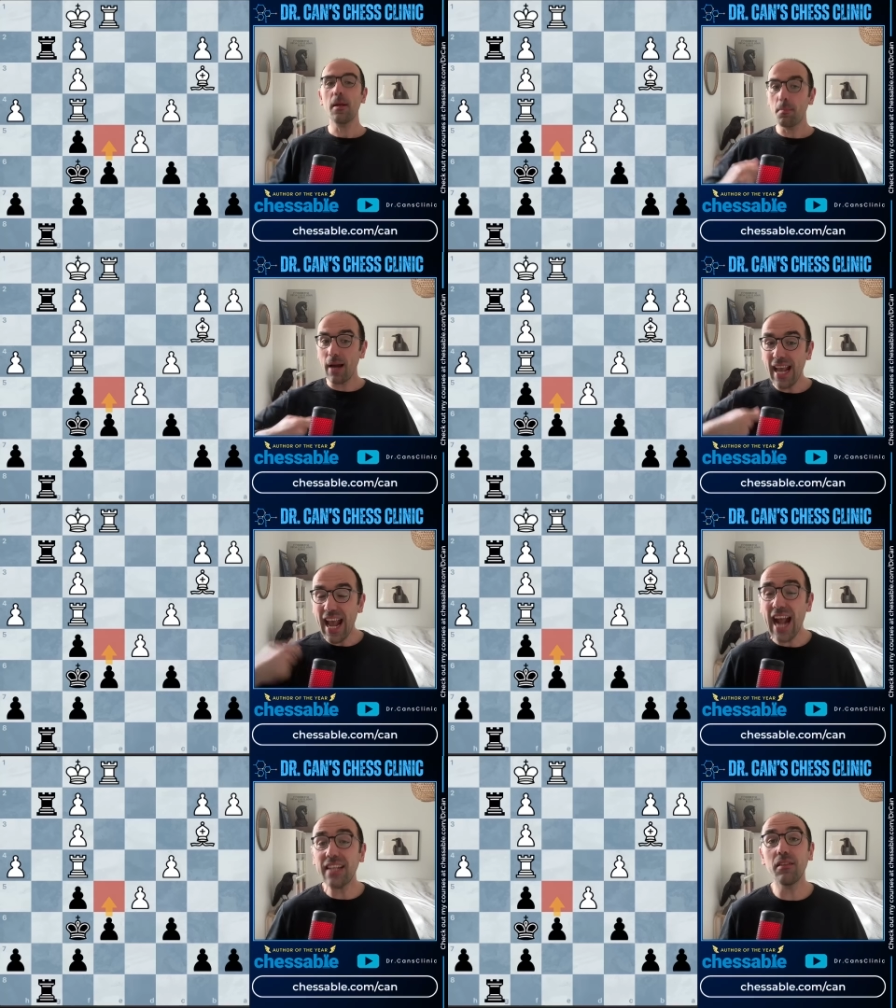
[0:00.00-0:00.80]
by
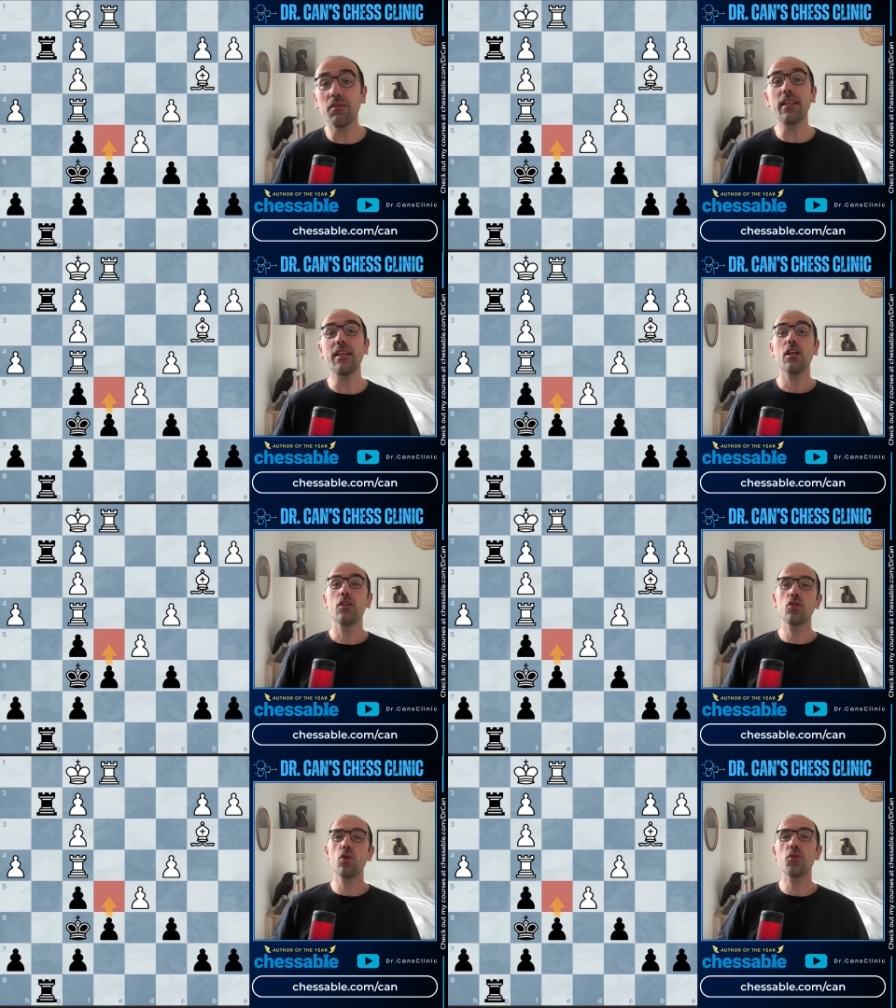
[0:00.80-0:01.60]
actively
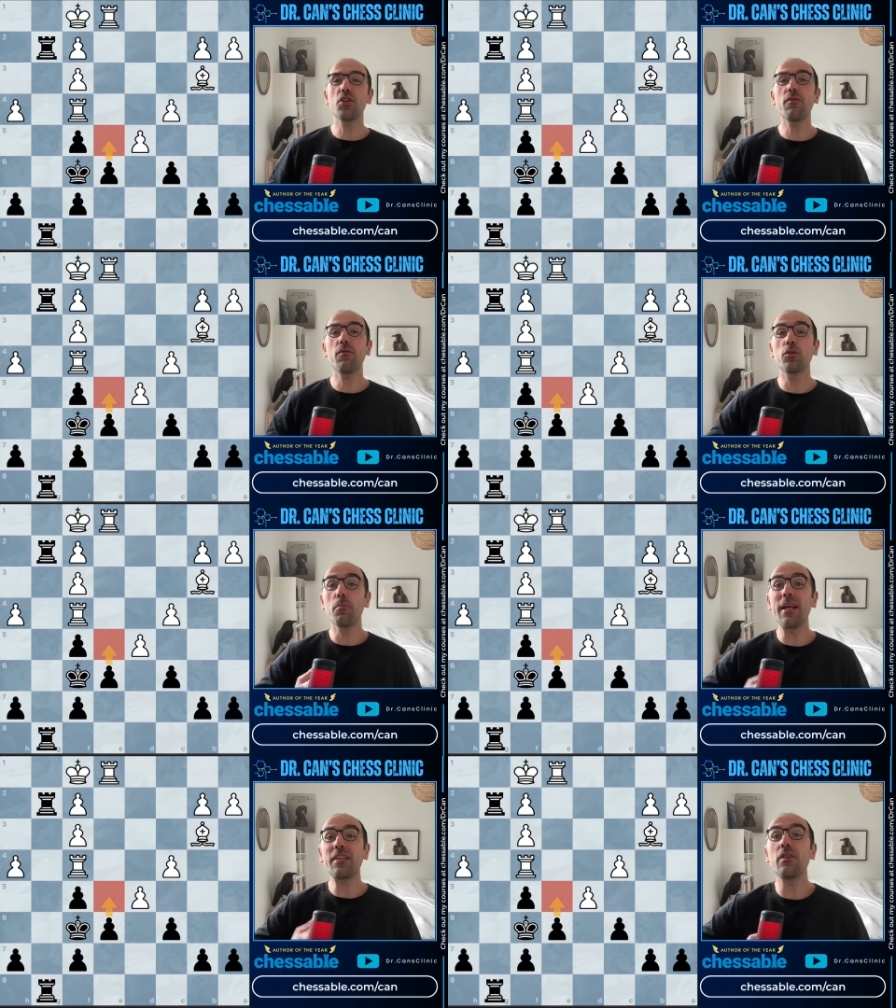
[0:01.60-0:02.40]
searching for the
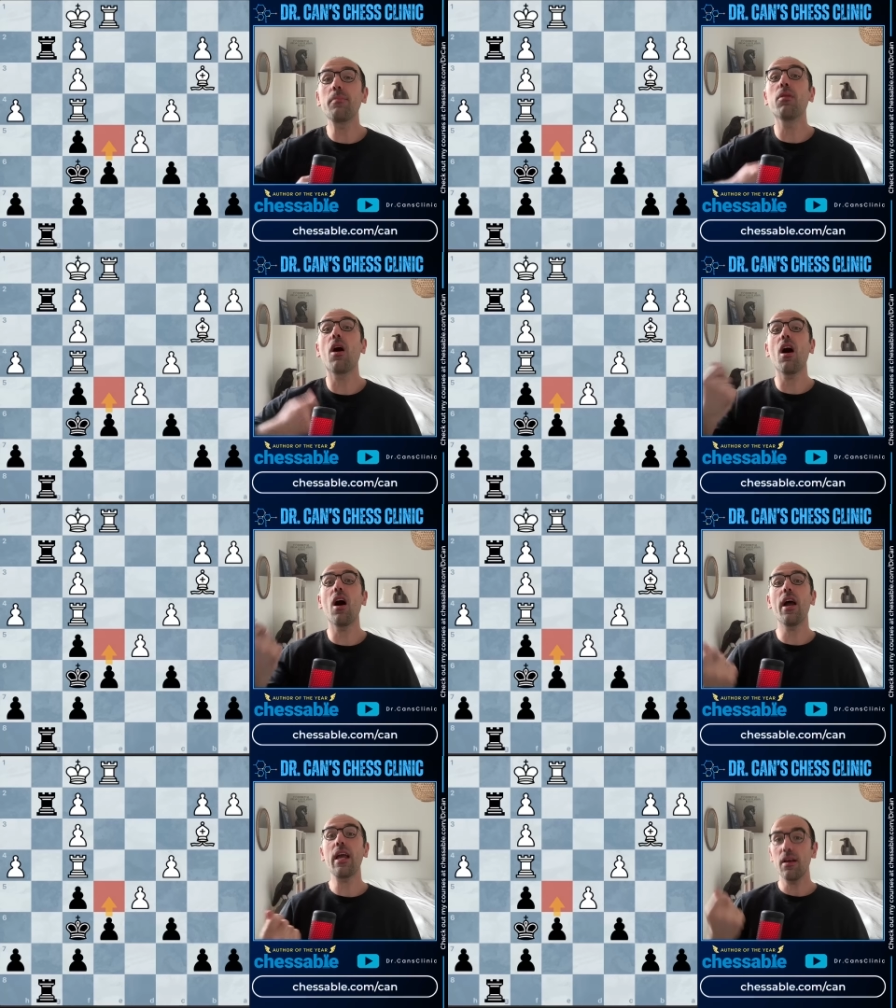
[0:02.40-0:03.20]
best
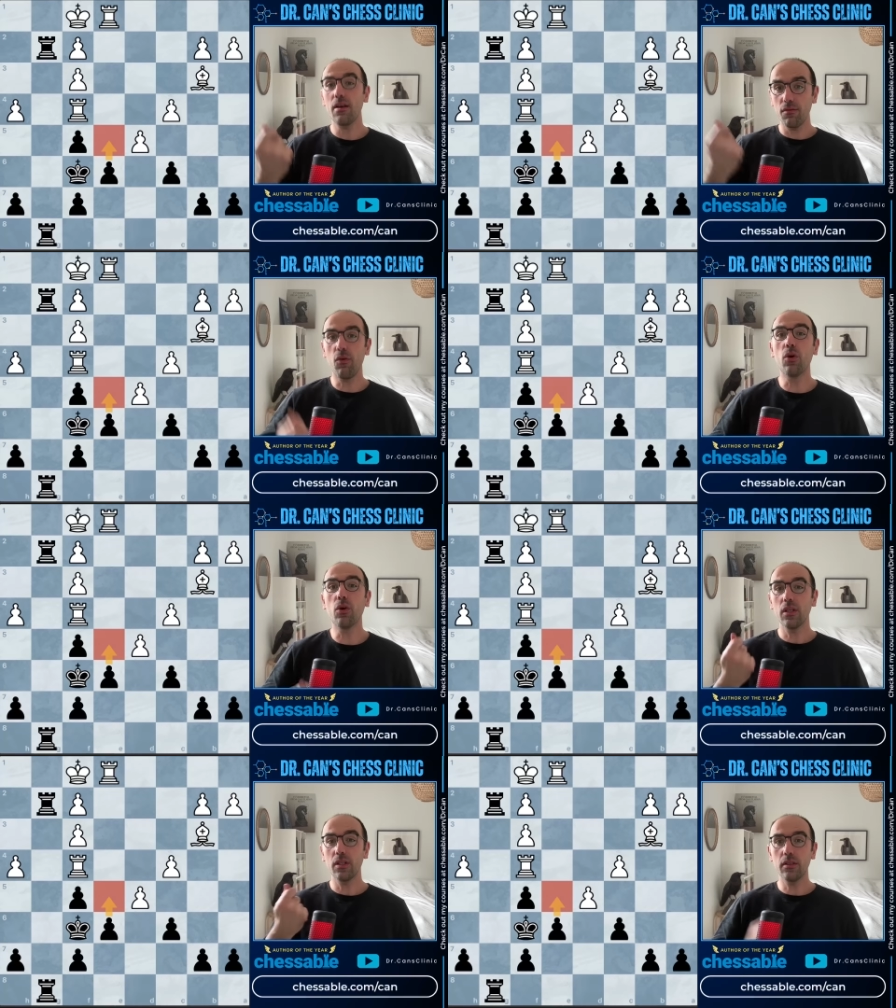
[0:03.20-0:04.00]
reply
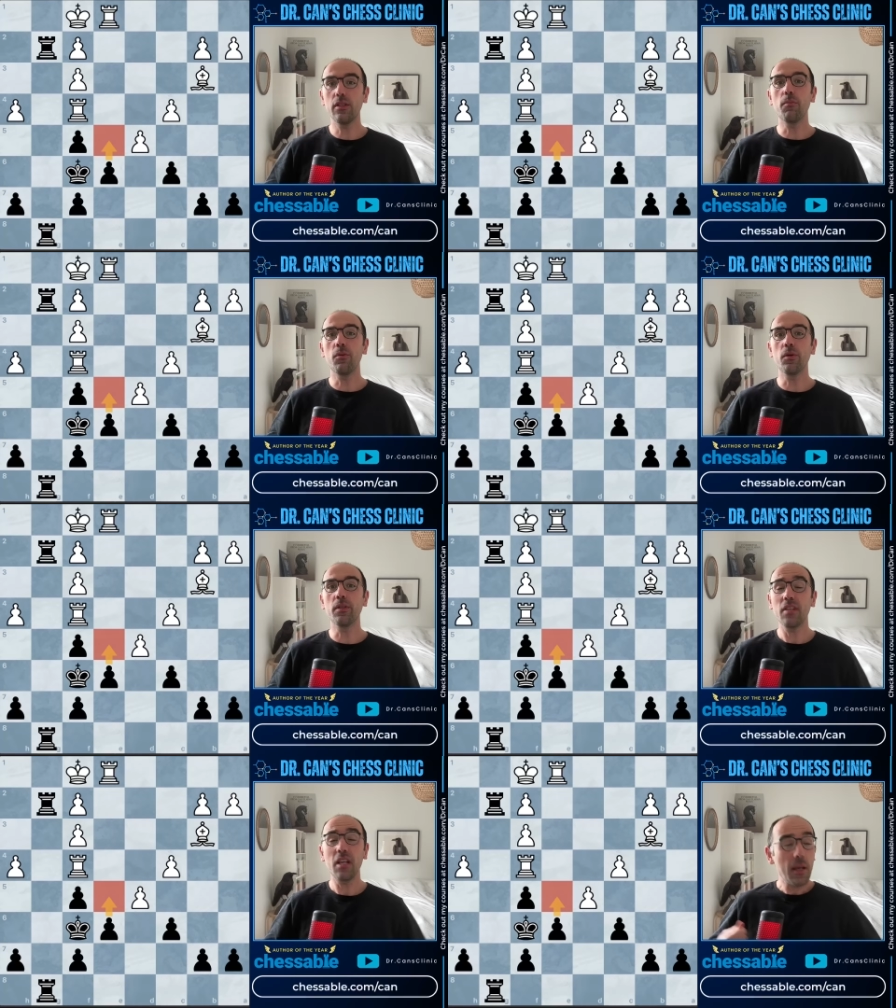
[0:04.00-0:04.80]
for the opponents.